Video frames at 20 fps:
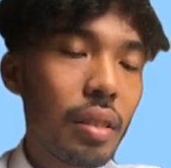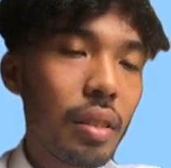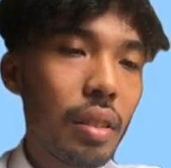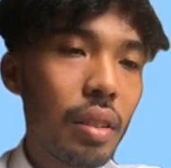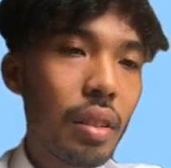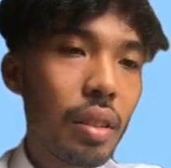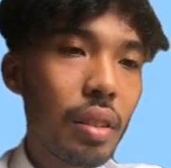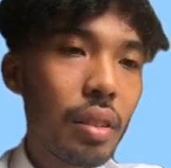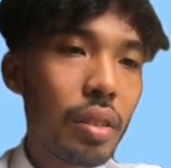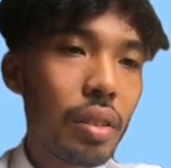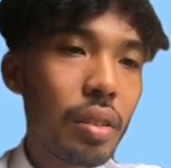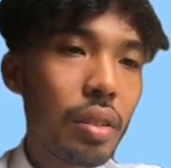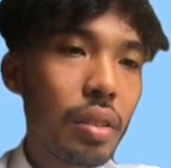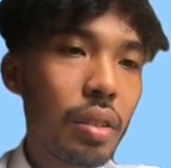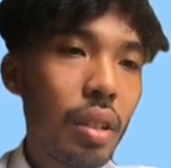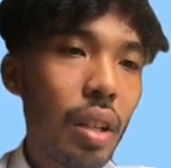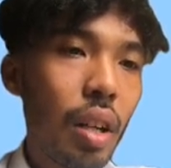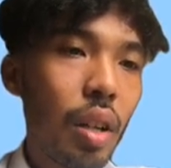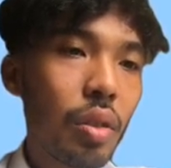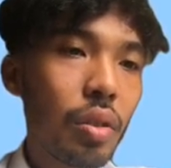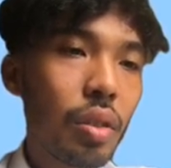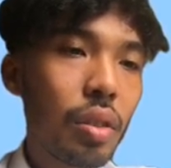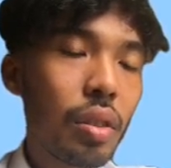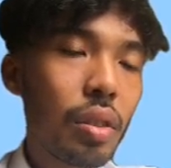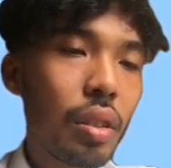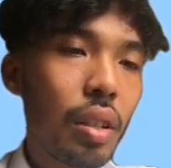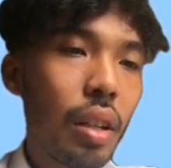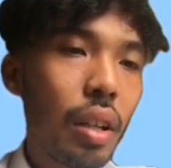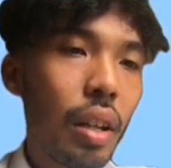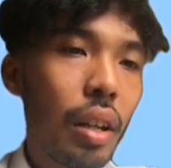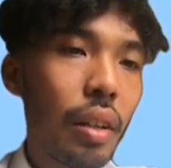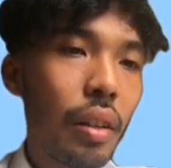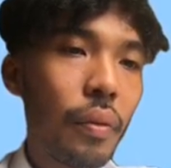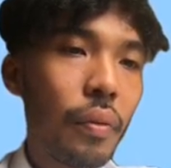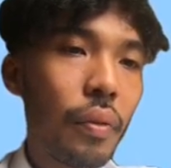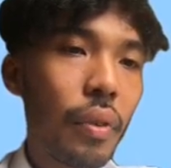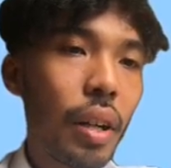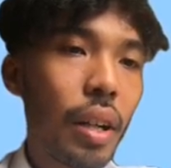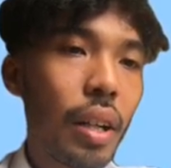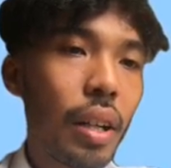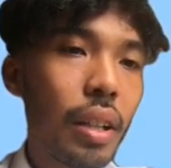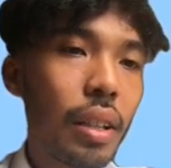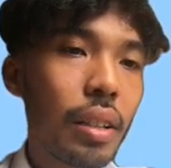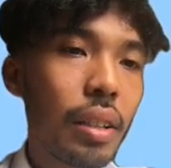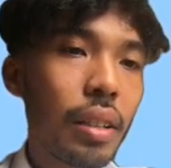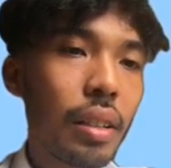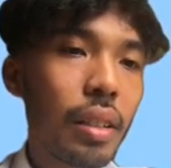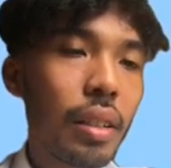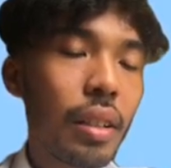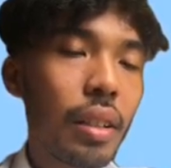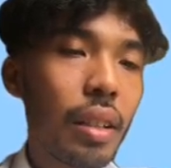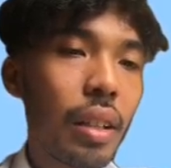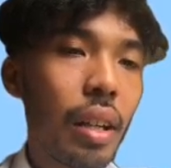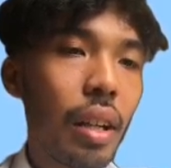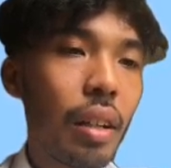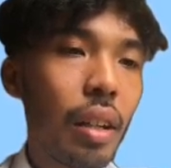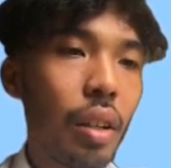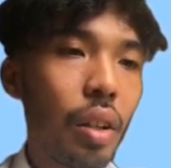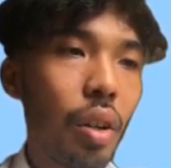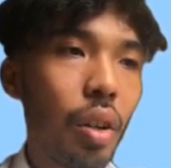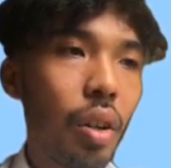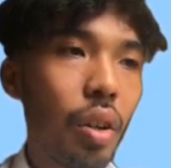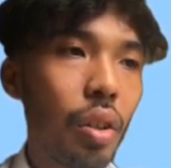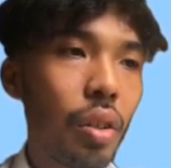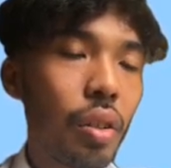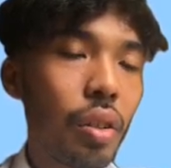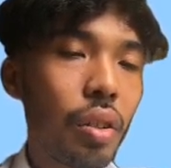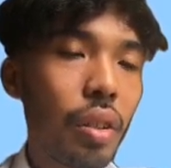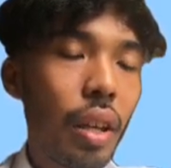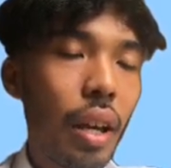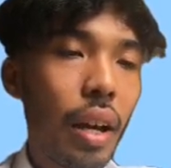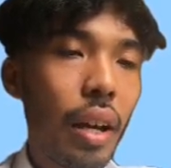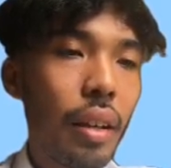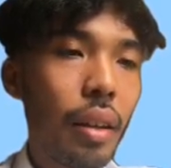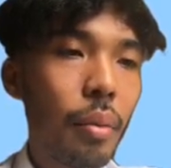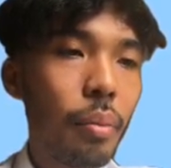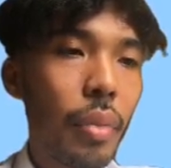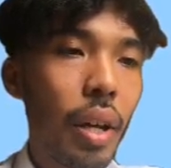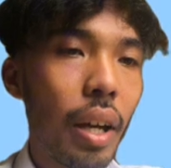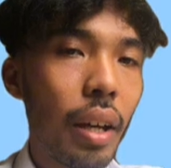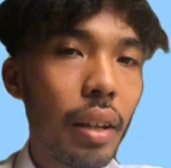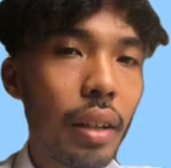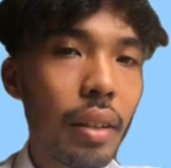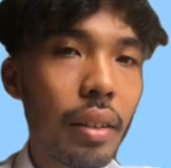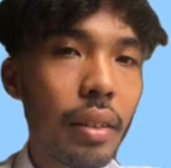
The souths at the front and the norths at the back.